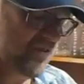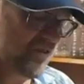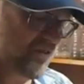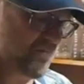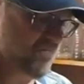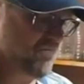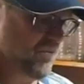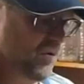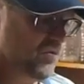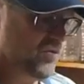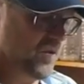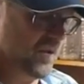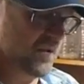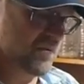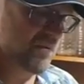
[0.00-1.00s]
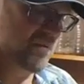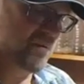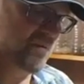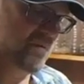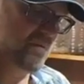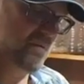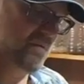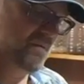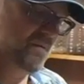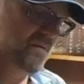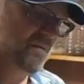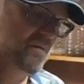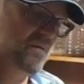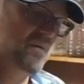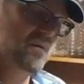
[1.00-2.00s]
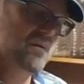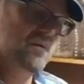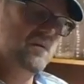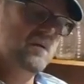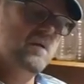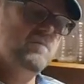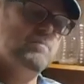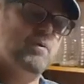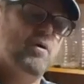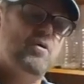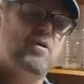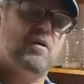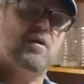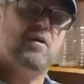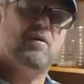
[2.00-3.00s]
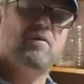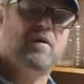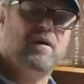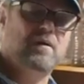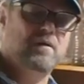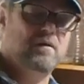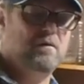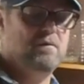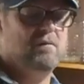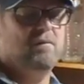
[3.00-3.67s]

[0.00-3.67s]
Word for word: This is faulty. I've broken it, I reckon.